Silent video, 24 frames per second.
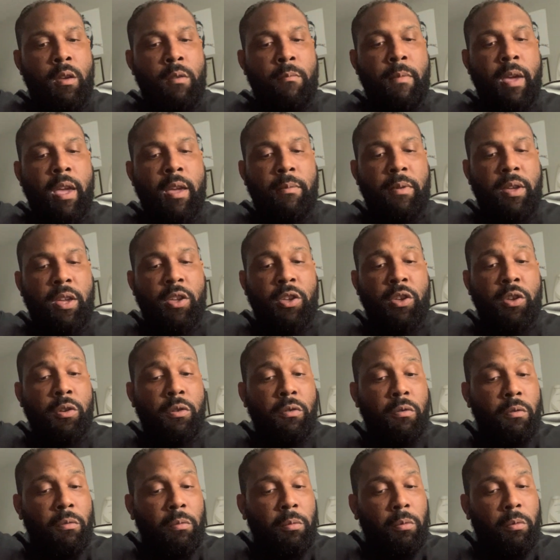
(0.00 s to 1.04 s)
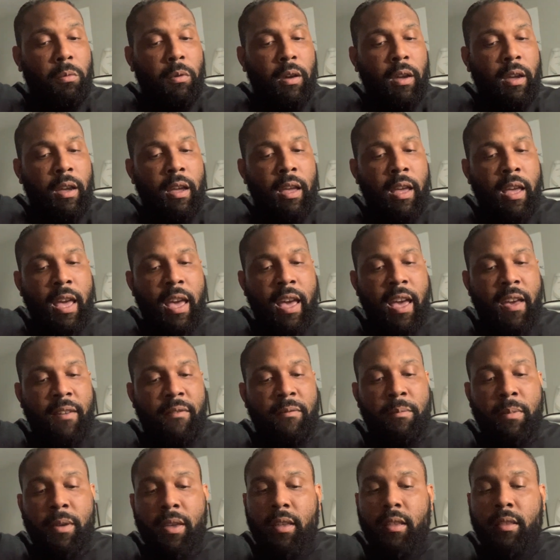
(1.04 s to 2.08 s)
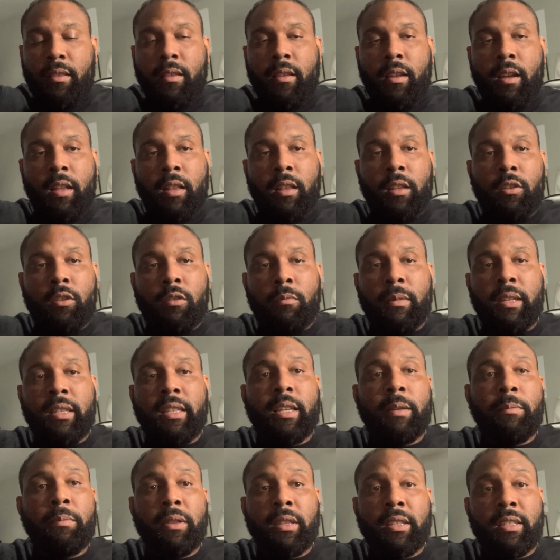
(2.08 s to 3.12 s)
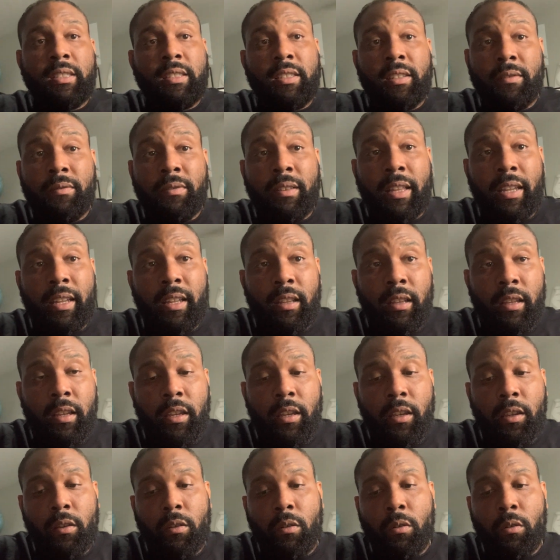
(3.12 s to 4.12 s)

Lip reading: Maybe you have been a little manipulative lately,